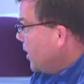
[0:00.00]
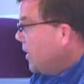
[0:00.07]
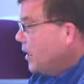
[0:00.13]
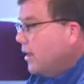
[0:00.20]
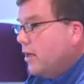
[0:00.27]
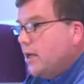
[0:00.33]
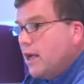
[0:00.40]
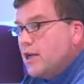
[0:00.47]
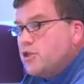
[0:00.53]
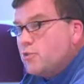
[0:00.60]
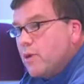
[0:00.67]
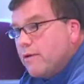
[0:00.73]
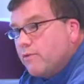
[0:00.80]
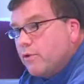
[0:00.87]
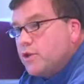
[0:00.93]
in
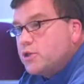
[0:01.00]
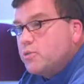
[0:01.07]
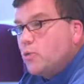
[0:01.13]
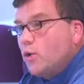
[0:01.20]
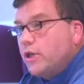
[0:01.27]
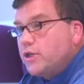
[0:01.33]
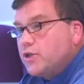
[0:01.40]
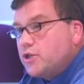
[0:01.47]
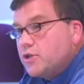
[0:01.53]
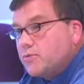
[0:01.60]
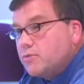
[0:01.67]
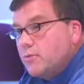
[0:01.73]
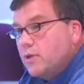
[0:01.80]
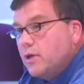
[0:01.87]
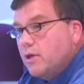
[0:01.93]
as reference points,
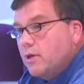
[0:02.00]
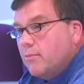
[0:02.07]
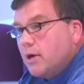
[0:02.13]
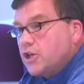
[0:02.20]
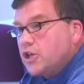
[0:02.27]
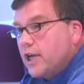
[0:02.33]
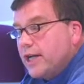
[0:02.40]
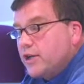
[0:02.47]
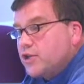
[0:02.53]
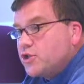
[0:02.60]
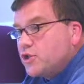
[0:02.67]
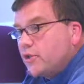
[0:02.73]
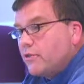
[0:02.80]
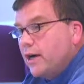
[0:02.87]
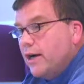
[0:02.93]
much like a
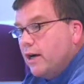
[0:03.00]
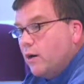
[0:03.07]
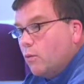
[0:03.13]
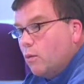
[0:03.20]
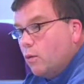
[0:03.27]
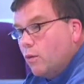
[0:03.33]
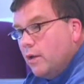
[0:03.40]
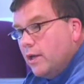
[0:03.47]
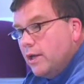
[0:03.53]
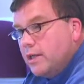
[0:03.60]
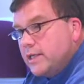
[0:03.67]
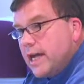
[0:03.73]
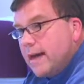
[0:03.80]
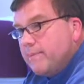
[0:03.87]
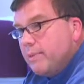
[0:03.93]
surveyor will
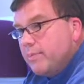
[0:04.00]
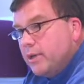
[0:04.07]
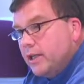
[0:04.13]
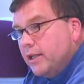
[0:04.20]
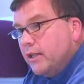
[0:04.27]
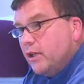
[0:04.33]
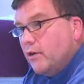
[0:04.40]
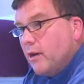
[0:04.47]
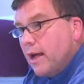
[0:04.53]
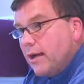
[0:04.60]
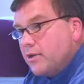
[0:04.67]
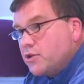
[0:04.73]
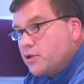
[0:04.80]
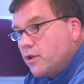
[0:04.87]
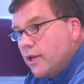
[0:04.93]
tap a pin in the
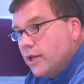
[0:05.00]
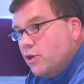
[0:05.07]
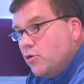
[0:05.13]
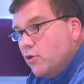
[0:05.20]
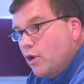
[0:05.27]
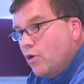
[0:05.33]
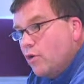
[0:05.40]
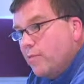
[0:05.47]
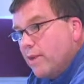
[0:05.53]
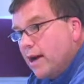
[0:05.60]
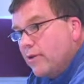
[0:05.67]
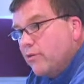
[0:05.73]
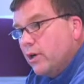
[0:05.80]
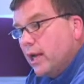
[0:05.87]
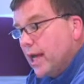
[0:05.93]
ground so that you know the
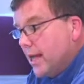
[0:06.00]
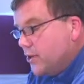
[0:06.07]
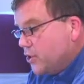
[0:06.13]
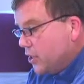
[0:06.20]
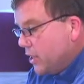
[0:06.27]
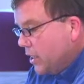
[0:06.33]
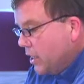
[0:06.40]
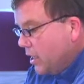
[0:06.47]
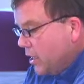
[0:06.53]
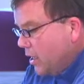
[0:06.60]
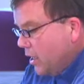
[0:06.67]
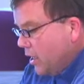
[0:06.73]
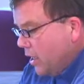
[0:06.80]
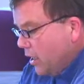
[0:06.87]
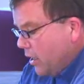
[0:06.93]
boundary lines. And
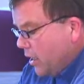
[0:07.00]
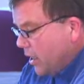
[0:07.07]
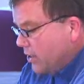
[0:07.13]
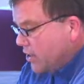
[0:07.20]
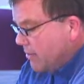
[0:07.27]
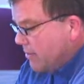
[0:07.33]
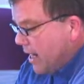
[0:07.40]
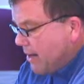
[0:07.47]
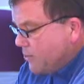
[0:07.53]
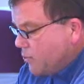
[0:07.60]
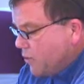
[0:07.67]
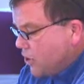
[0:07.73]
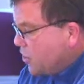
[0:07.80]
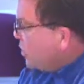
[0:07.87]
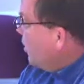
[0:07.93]
uh, sometimes
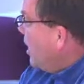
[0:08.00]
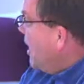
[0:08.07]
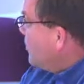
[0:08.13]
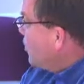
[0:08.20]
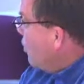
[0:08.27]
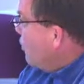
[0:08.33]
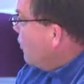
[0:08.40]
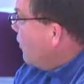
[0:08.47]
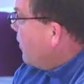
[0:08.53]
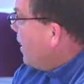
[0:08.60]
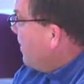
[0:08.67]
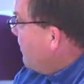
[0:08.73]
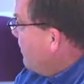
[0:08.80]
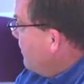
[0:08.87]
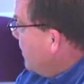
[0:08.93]
we just gloss over
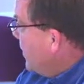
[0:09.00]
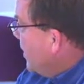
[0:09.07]
them.